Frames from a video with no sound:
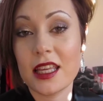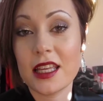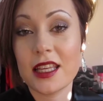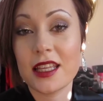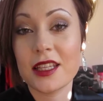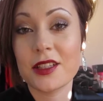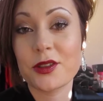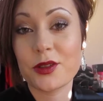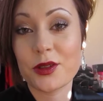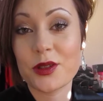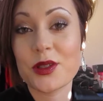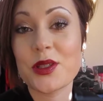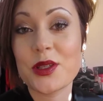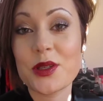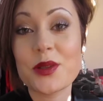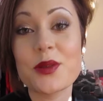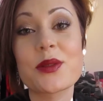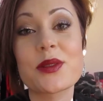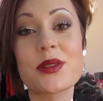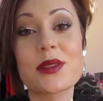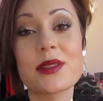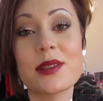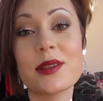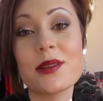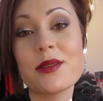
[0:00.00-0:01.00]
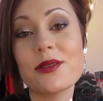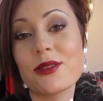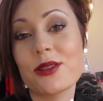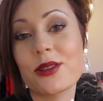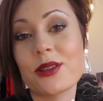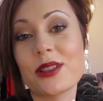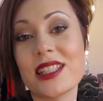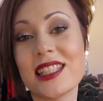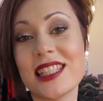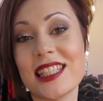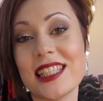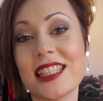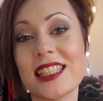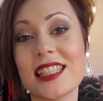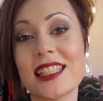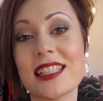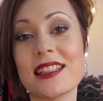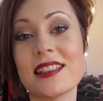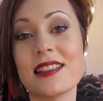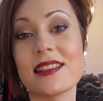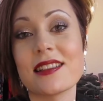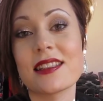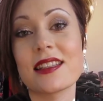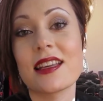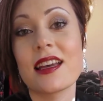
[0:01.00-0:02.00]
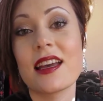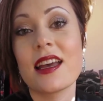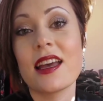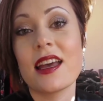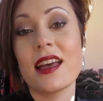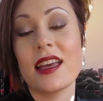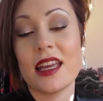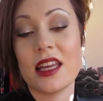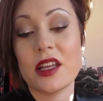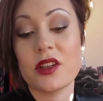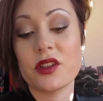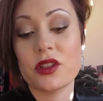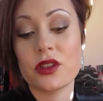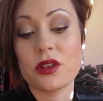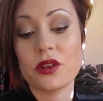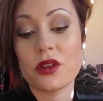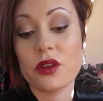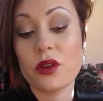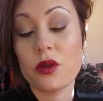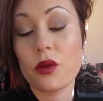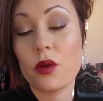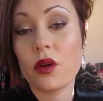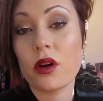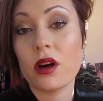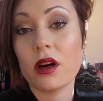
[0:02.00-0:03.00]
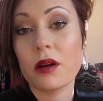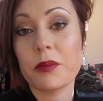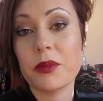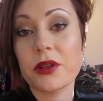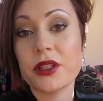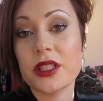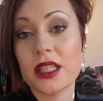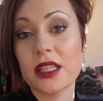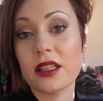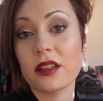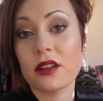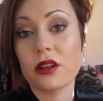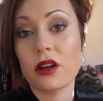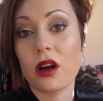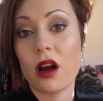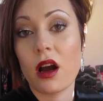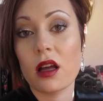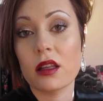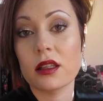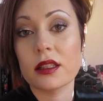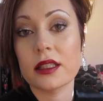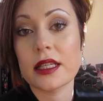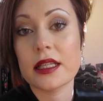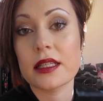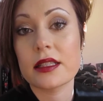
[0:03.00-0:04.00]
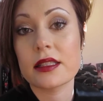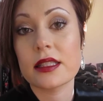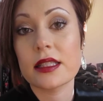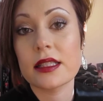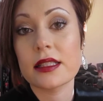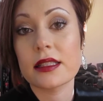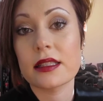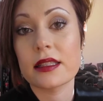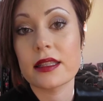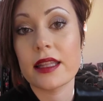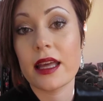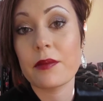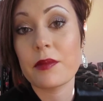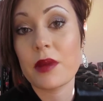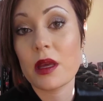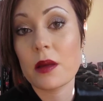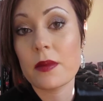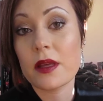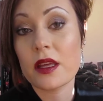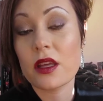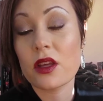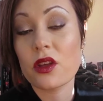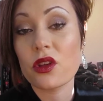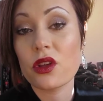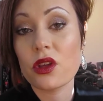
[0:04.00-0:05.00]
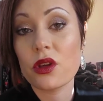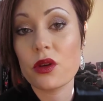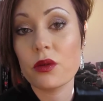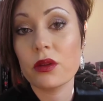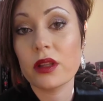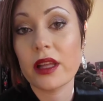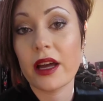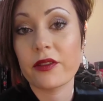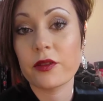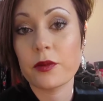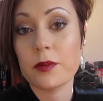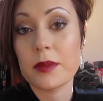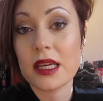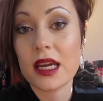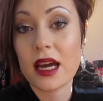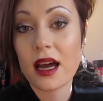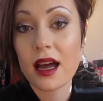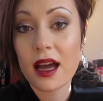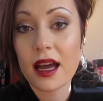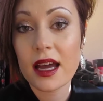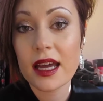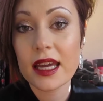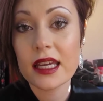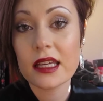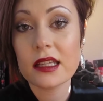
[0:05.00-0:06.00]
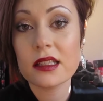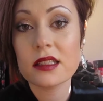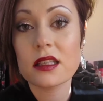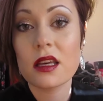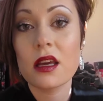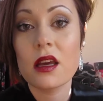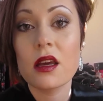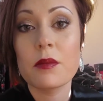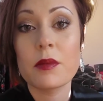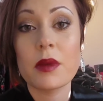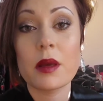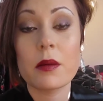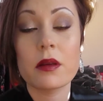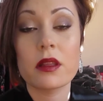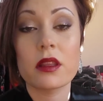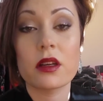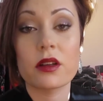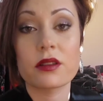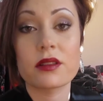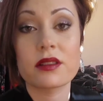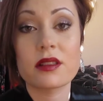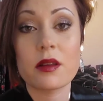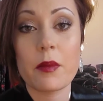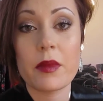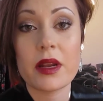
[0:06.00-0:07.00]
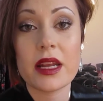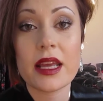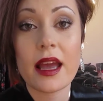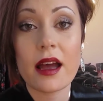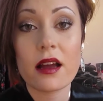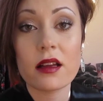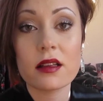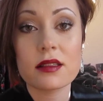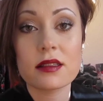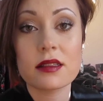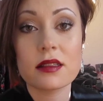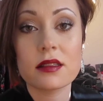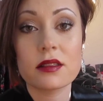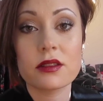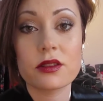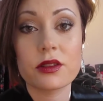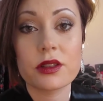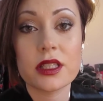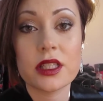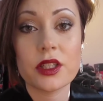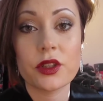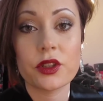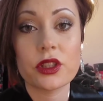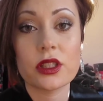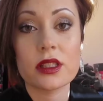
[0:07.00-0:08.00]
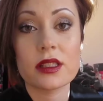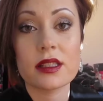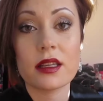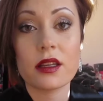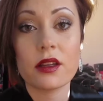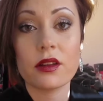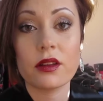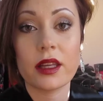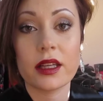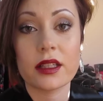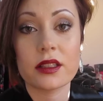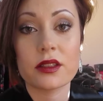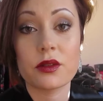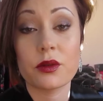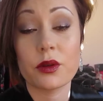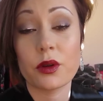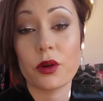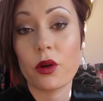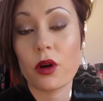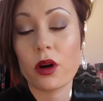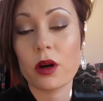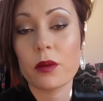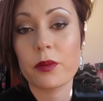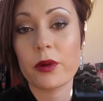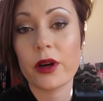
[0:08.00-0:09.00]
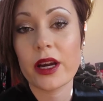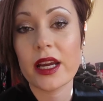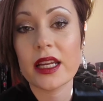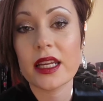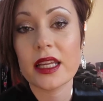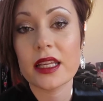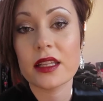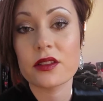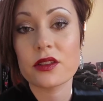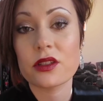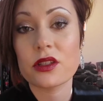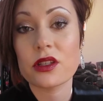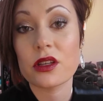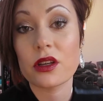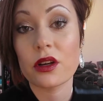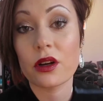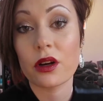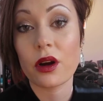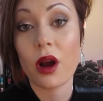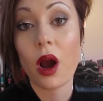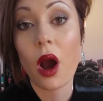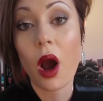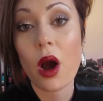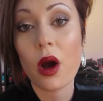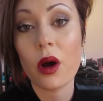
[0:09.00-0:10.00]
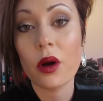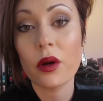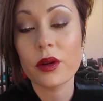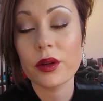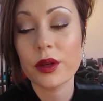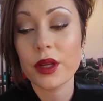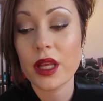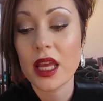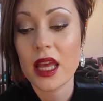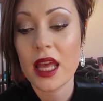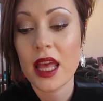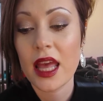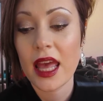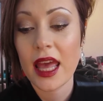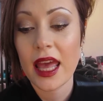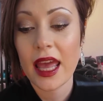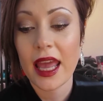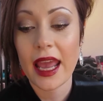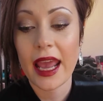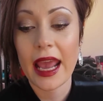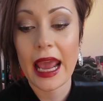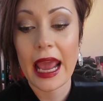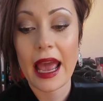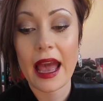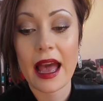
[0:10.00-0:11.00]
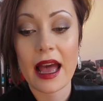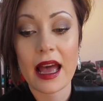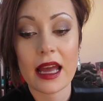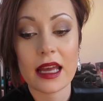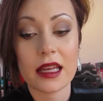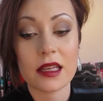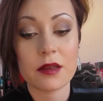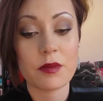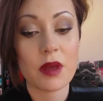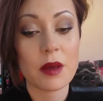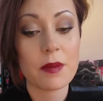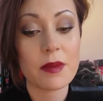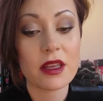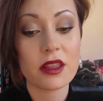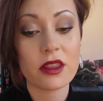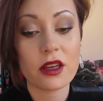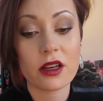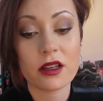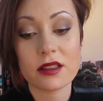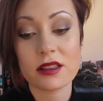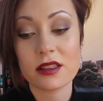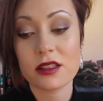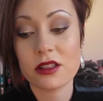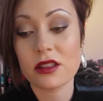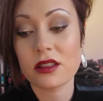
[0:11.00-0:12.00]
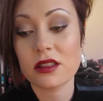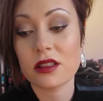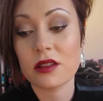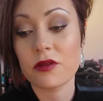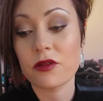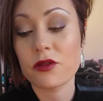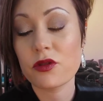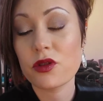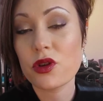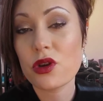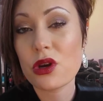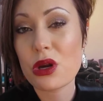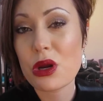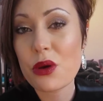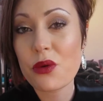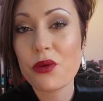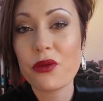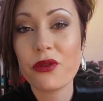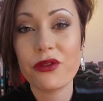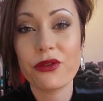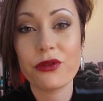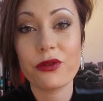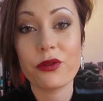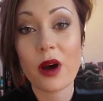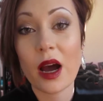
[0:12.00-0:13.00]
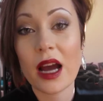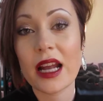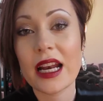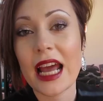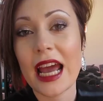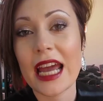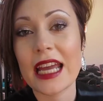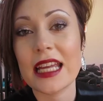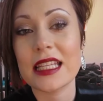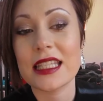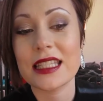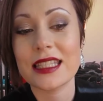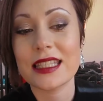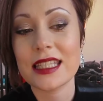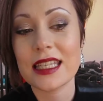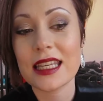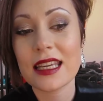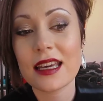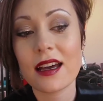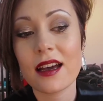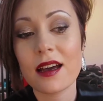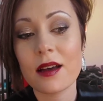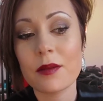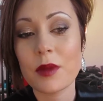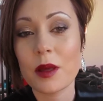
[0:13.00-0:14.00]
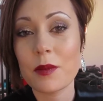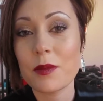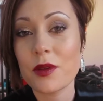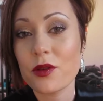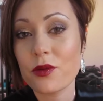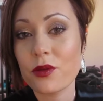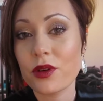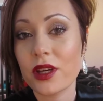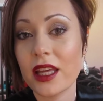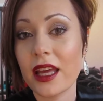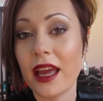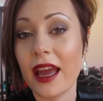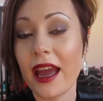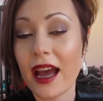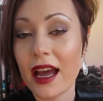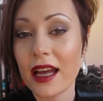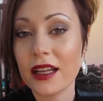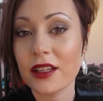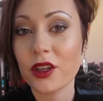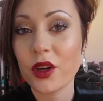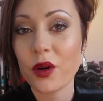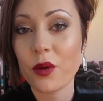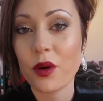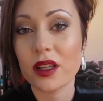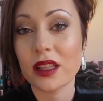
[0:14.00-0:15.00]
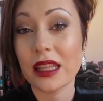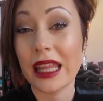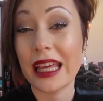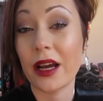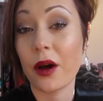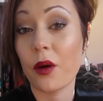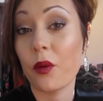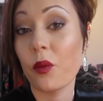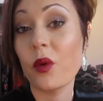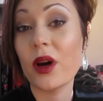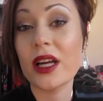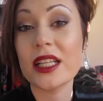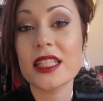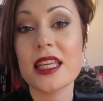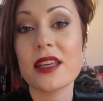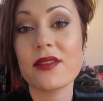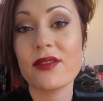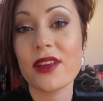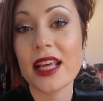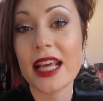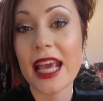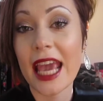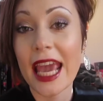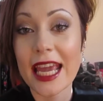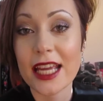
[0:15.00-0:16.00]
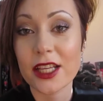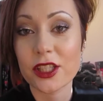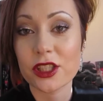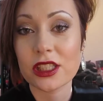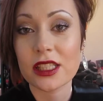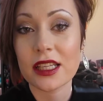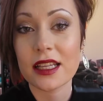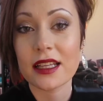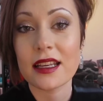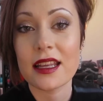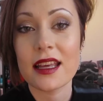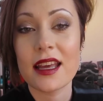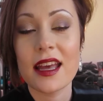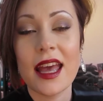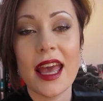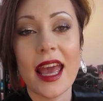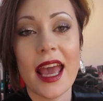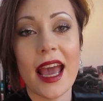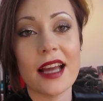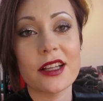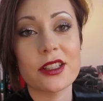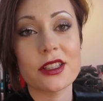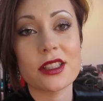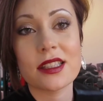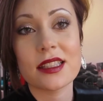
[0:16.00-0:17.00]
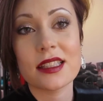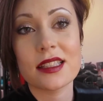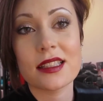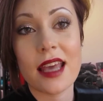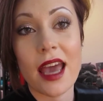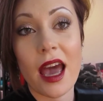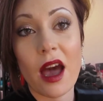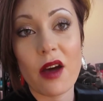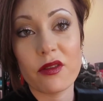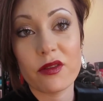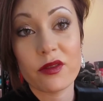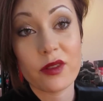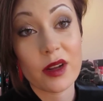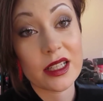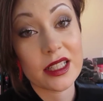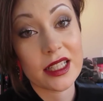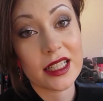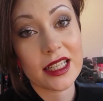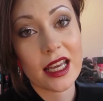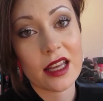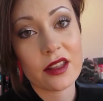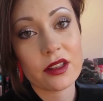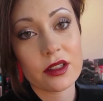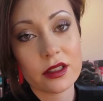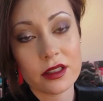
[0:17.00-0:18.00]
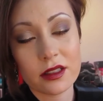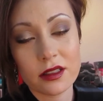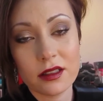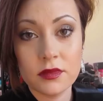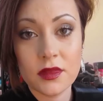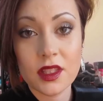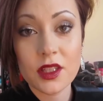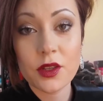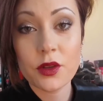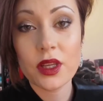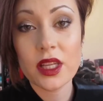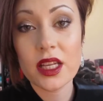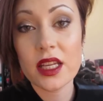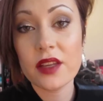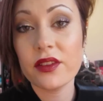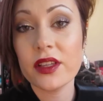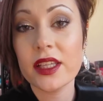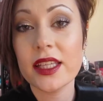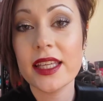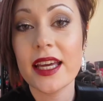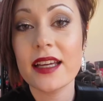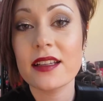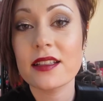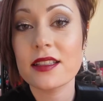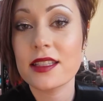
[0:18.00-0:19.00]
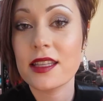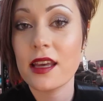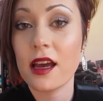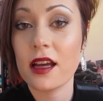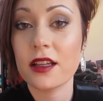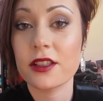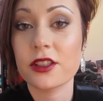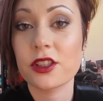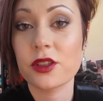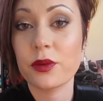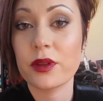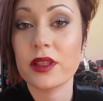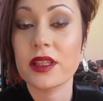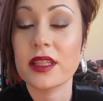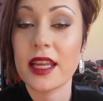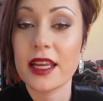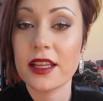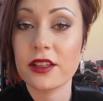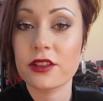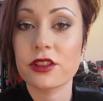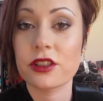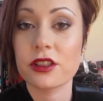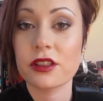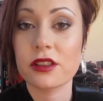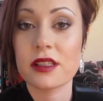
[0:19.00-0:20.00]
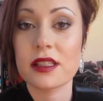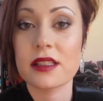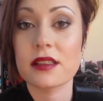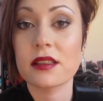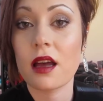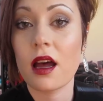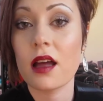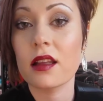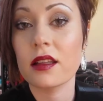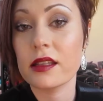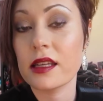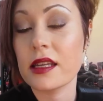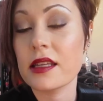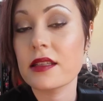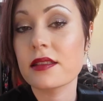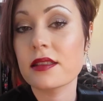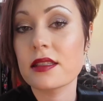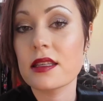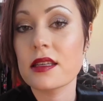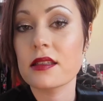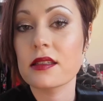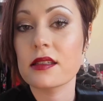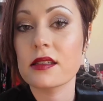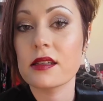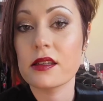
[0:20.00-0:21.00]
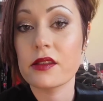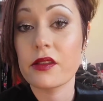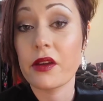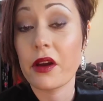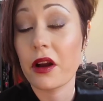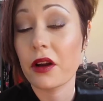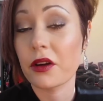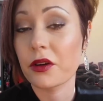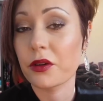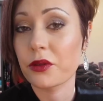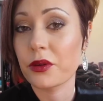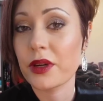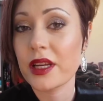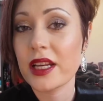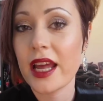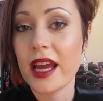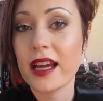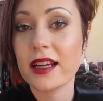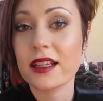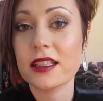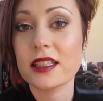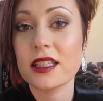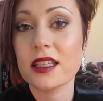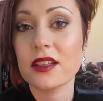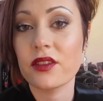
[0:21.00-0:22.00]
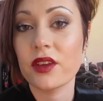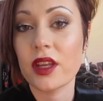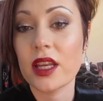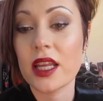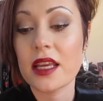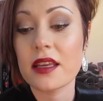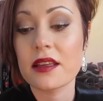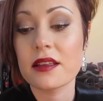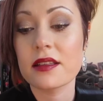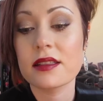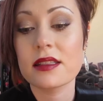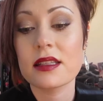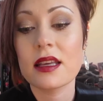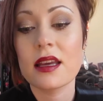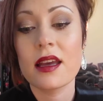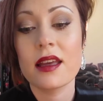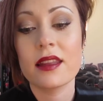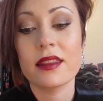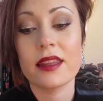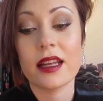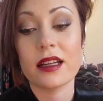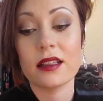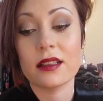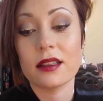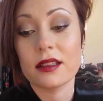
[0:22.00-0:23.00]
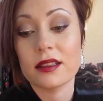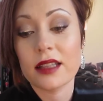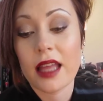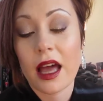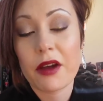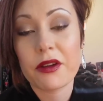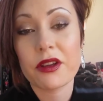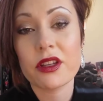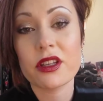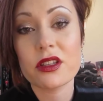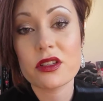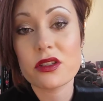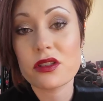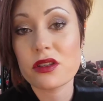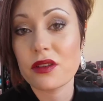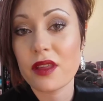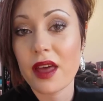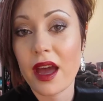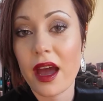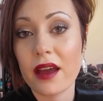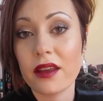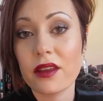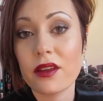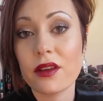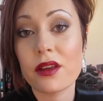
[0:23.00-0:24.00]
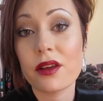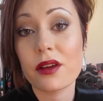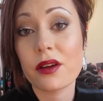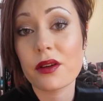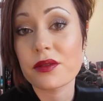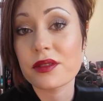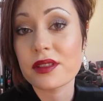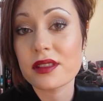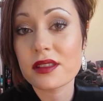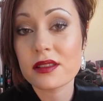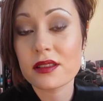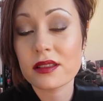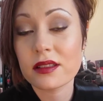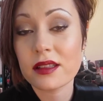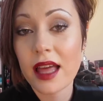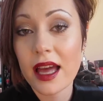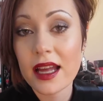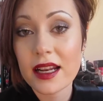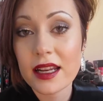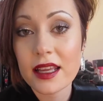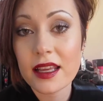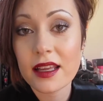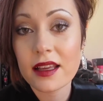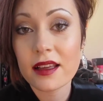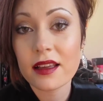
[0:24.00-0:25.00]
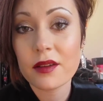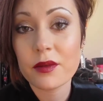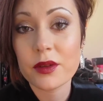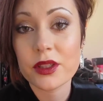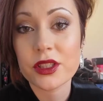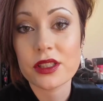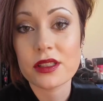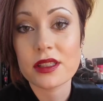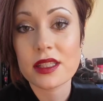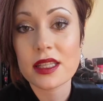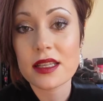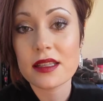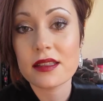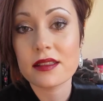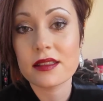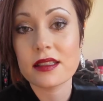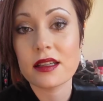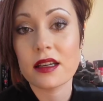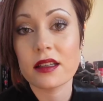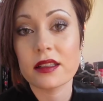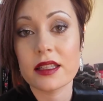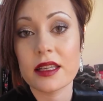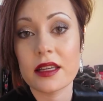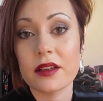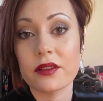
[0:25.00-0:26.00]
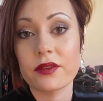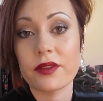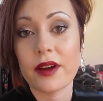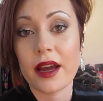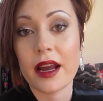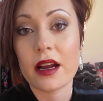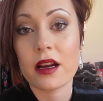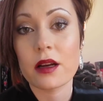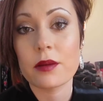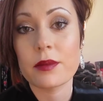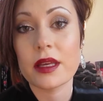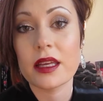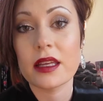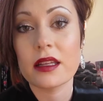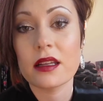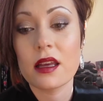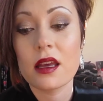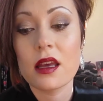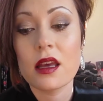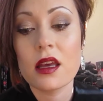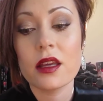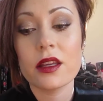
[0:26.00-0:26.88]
introduce new traditions into your particular holiday season that maybe you left behind. Maybe there's somebody else's traditions that you'd like to incorporate into your own, and maybe there's just a new fun idea. Maybe you can go on like a one-day vacation and just have fun together. You can even get in touch with nature this holiday season, and there are green activities that'll allow you to do that. You can go sledding, which is easy on the environment.